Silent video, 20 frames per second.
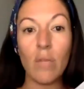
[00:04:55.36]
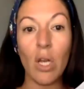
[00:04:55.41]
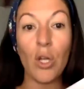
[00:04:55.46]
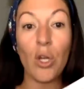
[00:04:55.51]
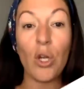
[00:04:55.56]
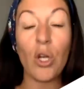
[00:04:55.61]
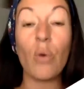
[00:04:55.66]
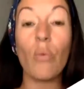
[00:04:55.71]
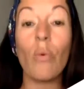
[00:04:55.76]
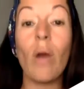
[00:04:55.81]

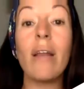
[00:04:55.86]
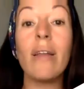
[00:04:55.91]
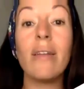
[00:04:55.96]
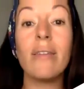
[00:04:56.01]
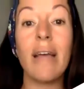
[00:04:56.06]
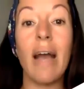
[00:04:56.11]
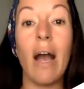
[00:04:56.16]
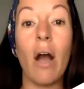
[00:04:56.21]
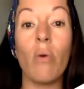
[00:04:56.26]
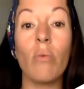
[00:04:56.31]
you're going to write it
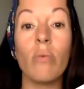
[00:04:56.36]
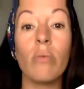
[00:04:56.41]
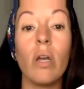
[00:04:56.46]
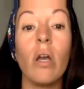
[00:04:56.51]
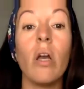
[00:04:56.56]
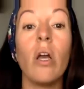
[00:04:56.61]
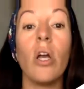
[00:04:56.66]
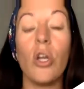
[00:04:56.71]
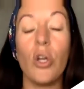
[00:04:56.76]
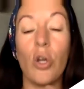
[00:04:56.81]
down.
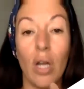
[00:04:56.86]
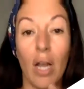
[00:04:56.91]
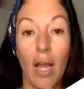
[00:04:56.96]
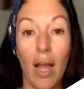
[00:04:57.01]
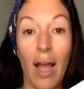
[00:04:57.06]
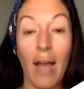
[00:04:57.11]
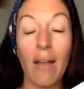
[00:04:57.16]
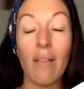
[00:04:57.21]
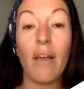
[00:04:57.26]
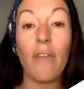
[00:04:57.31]
You're going to
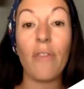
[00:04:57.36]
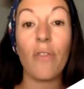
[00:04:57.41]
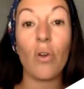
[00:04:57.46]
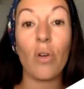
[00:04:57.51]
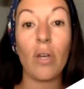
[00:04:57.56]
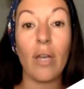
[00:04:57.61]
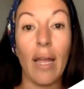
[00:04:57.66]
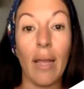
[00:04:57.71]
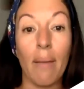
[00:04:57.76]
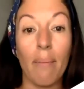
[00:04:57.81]
highlight their
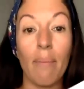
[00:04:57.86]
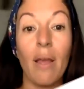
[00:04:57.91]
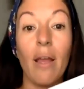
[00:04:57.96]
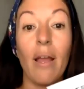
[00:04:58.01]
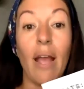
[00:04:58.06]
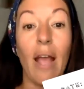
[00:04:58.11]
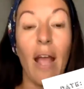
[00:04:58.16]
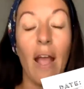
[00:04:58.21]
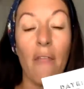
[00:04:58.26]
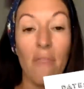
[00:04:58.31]
name.
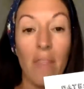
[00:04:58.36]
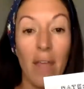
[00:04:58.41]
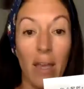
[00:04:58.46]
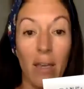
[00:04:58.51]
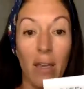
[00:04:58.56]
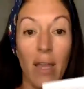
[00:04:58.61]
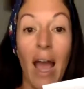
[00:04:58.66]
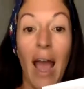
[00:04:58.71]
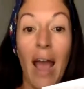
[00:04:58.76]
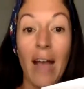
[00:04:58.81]
And
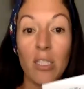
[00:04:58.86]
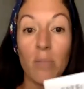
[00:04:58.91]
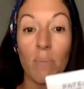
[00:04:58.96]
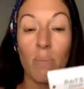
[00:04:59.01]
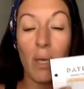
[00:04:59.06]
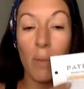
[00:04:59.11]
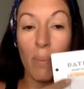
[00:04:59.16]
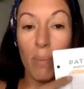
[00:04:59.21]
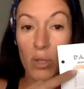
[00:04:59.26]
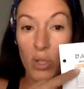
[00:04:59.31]
then as
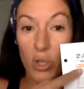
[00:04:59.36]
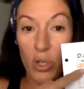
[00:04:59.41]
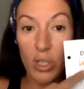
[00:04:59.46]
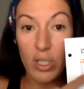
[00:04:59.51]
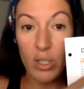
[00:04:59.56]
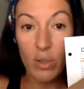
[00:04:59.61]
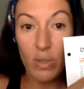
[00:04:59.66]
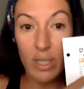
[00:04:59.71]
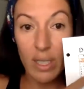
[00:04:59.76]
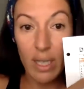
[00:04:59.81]
people, you
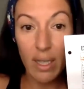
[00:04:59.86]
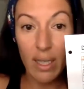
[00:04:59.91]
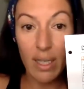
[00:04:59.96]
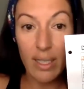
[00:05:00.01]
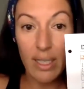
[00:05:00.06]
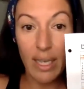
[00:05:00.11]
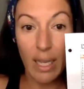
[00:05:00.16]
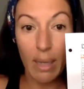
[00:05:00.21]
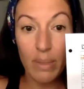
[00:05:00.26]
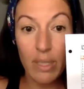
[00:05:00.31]
see these
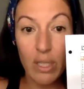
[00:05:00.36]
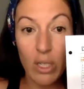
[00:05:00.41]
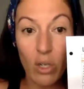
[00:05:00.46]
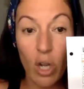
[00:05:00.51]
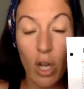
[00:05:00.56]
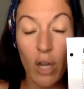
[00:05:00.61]
names here